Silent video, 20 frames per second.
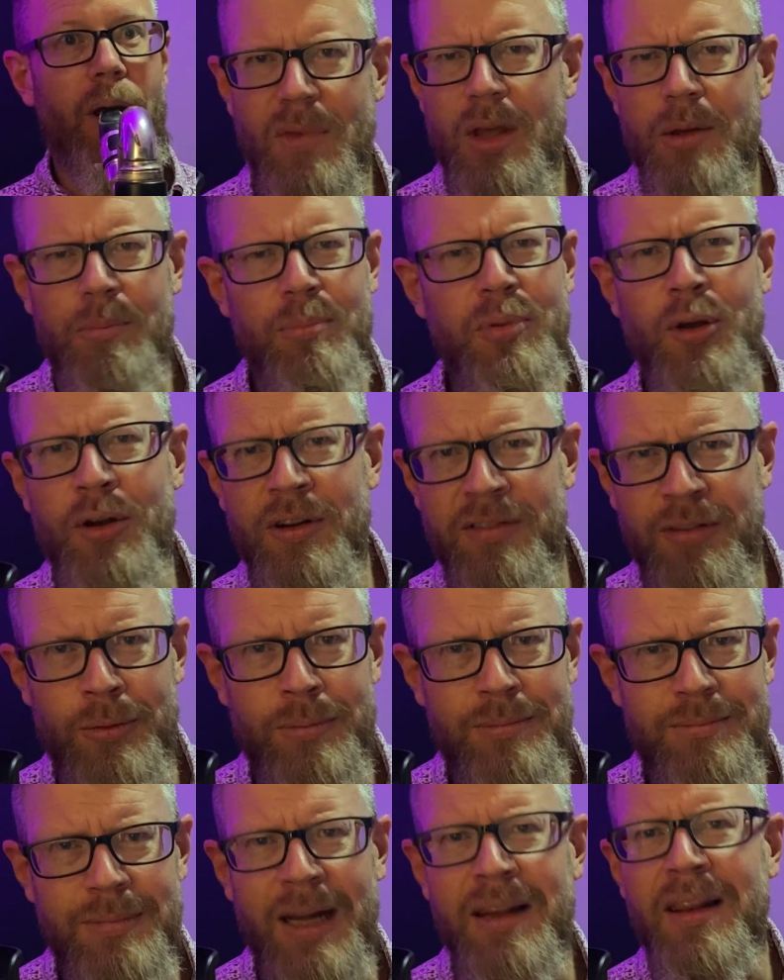Beautiful.
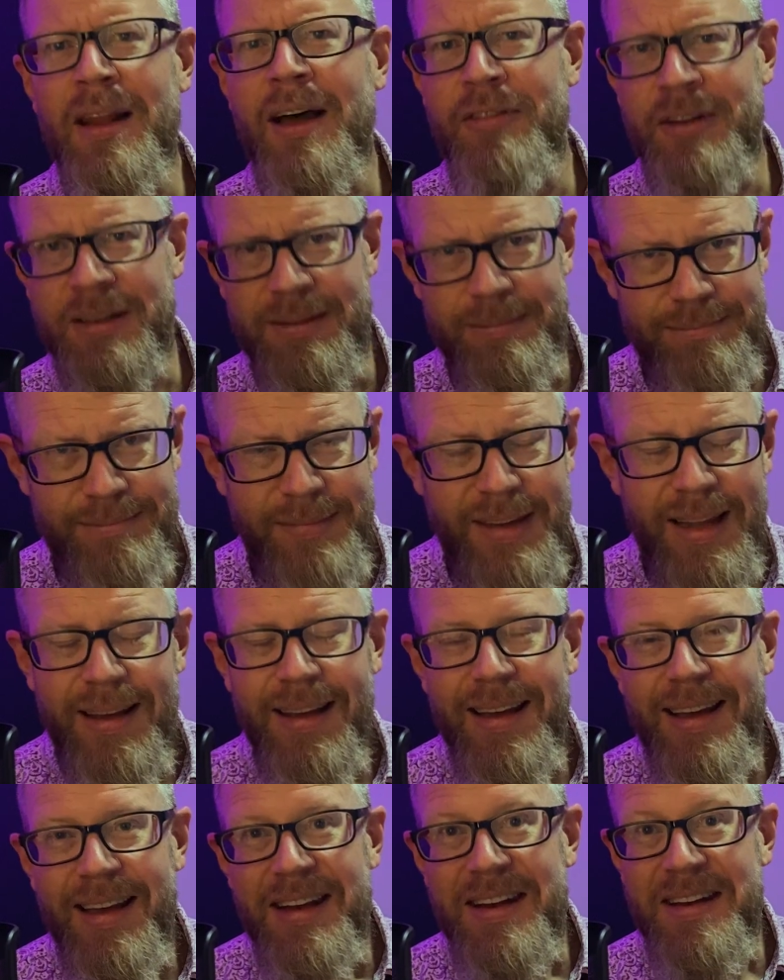I love it.
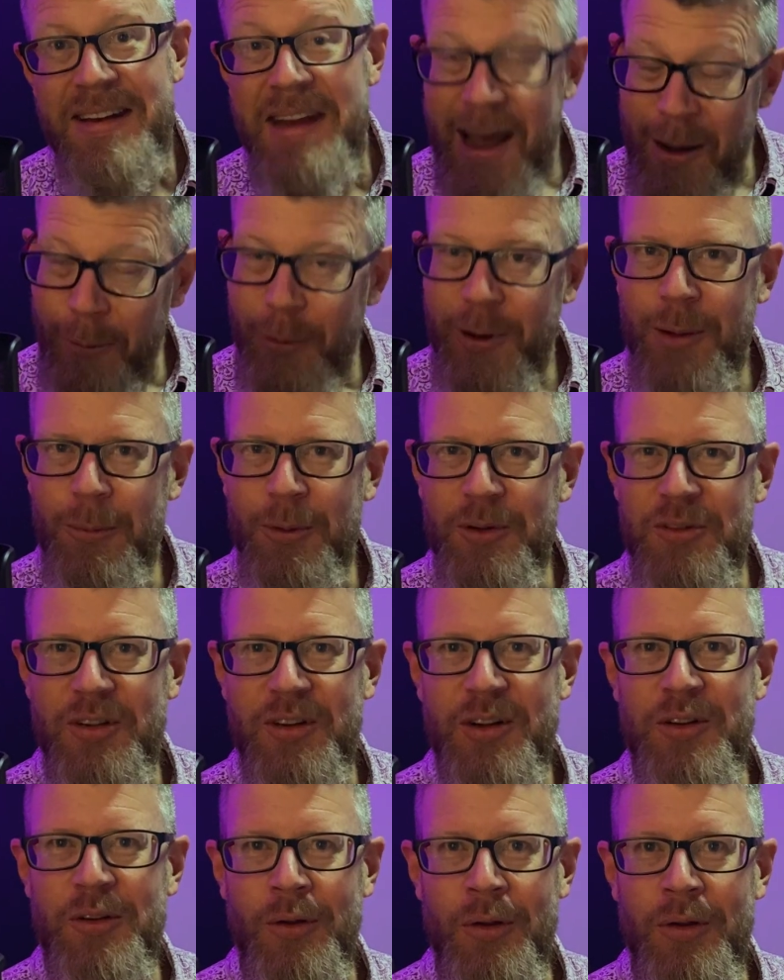Now what I want you
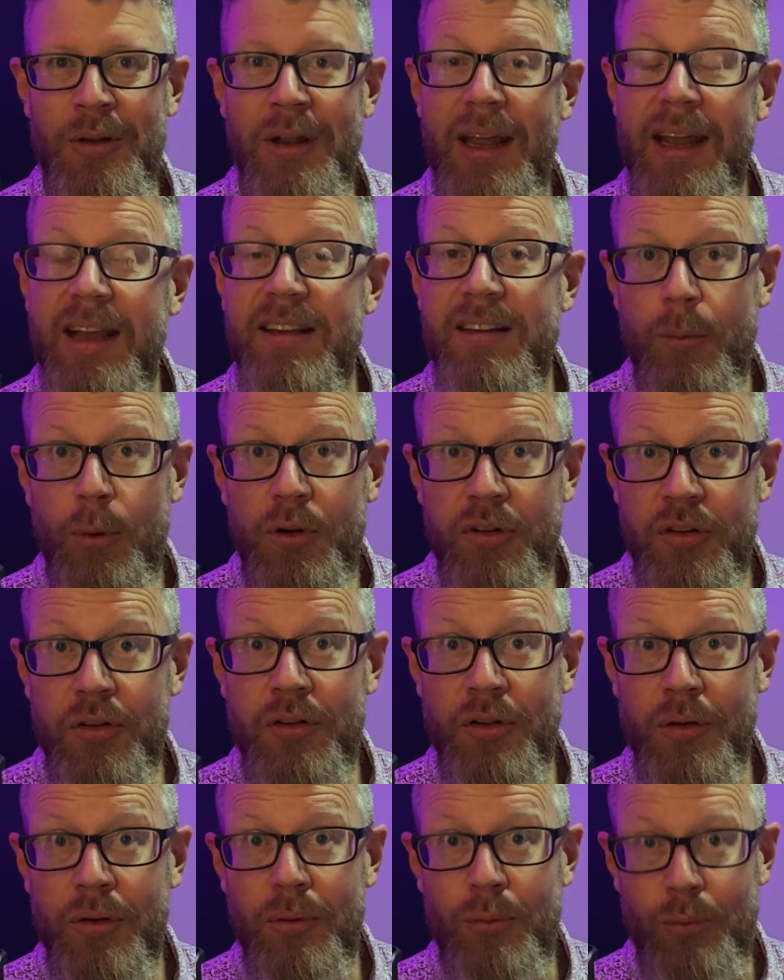to do is I want you
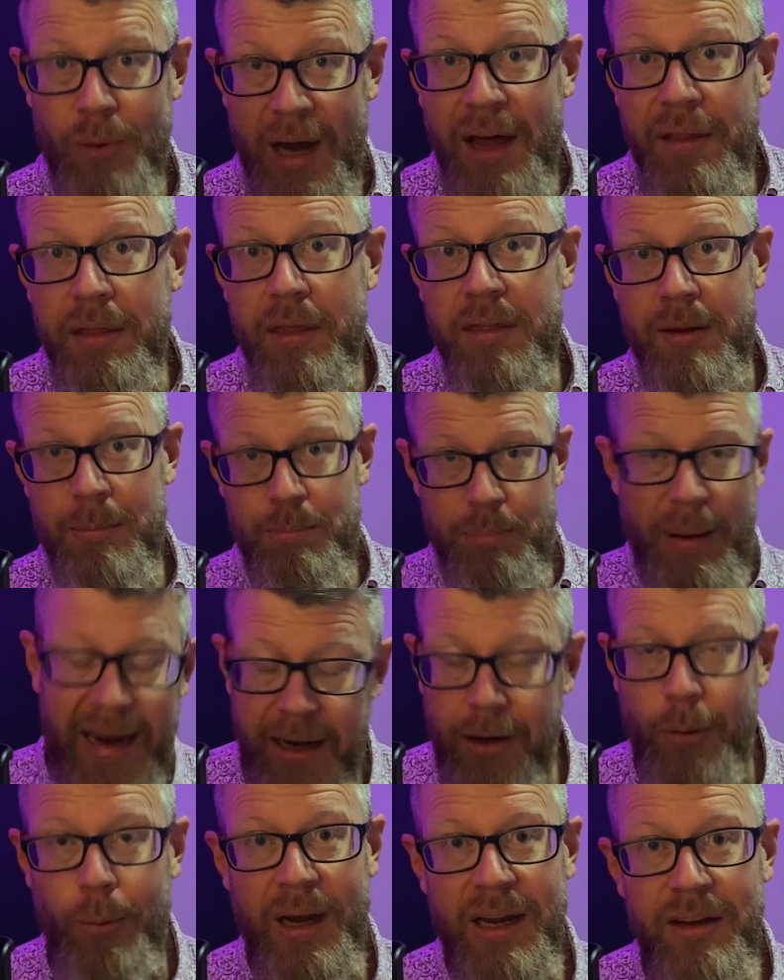to, rather than back
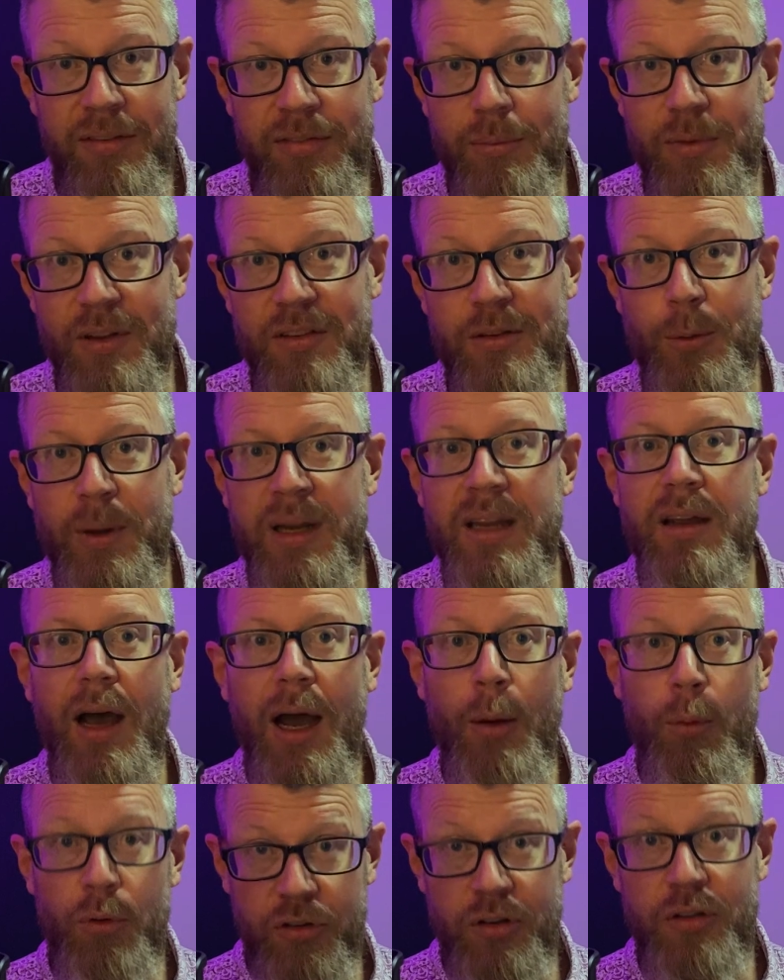away from the squeak, I
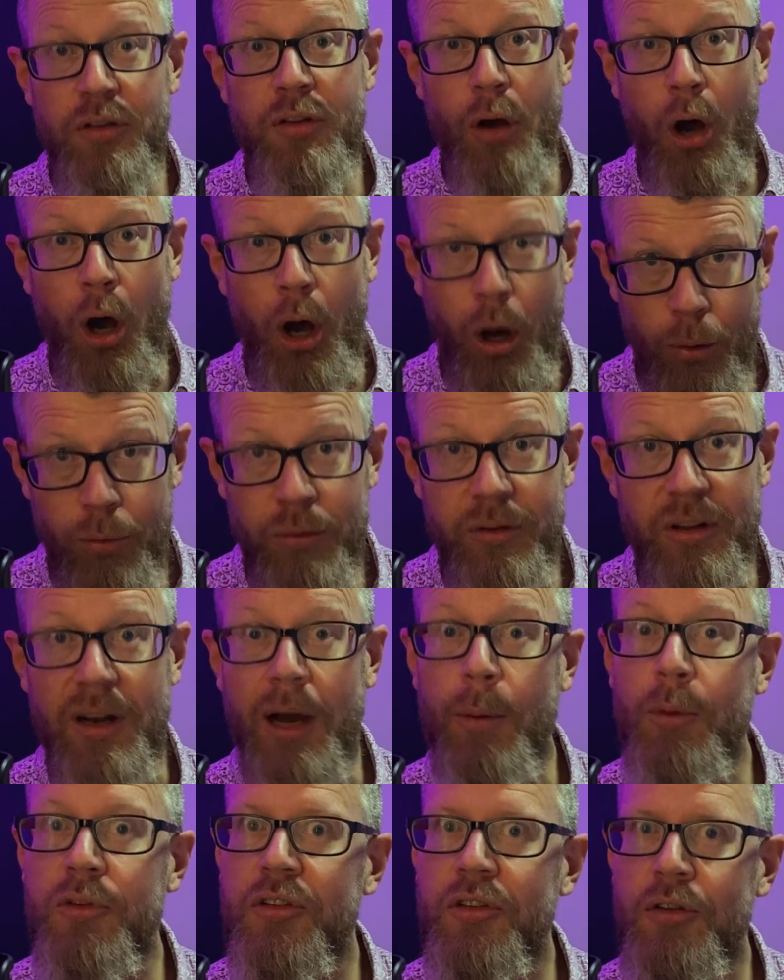want you to hold it. I
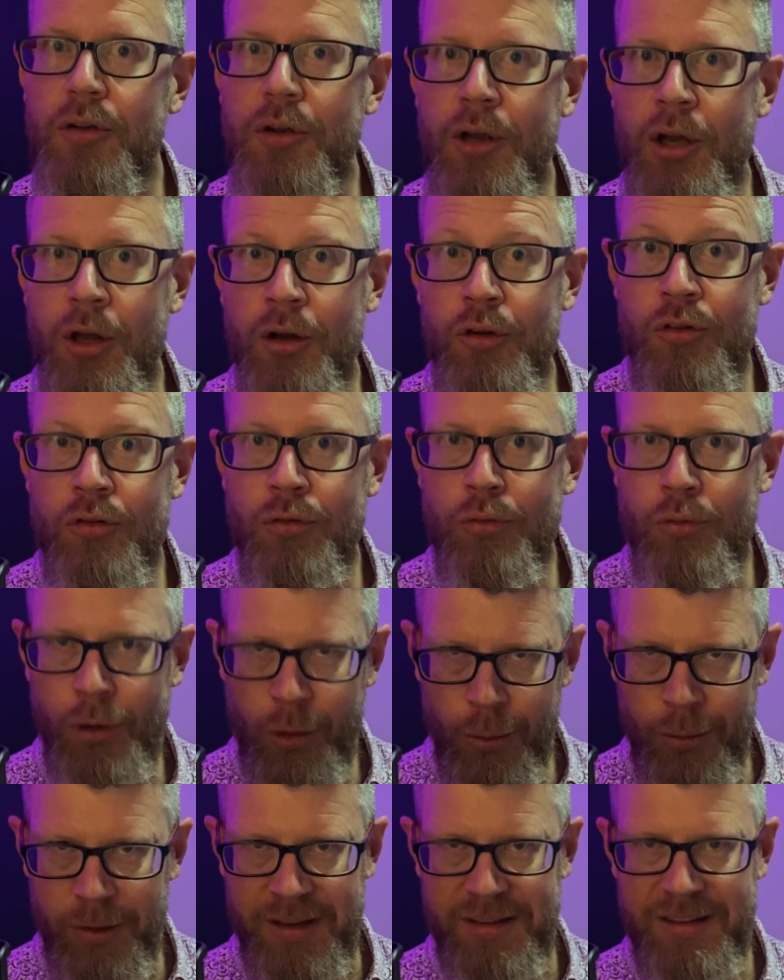want you to
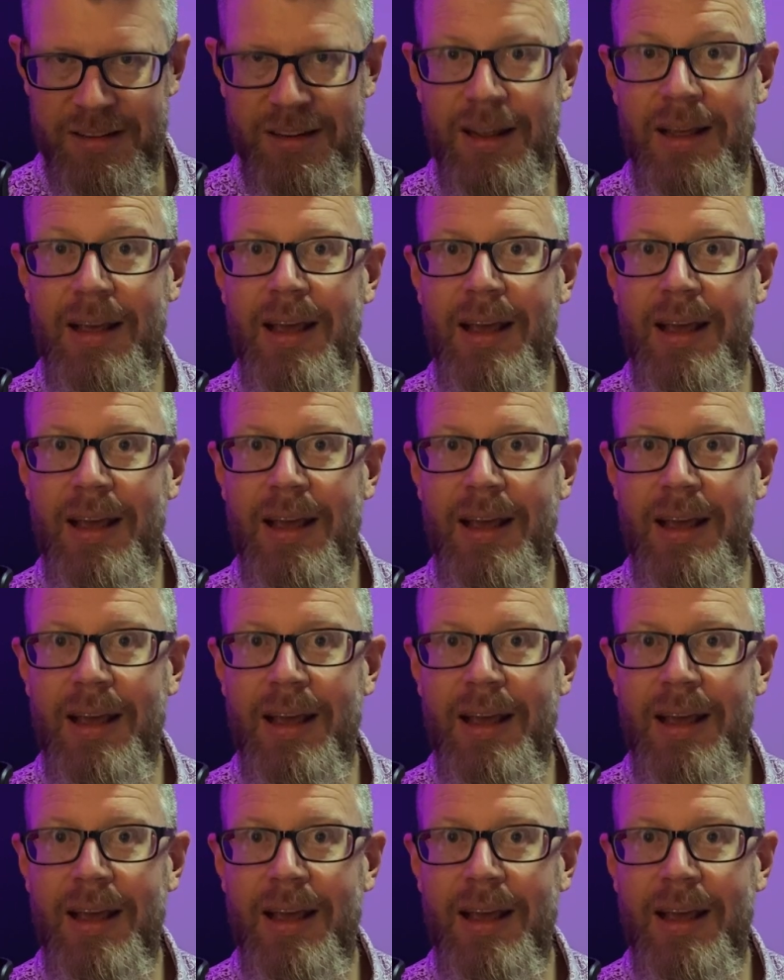control it.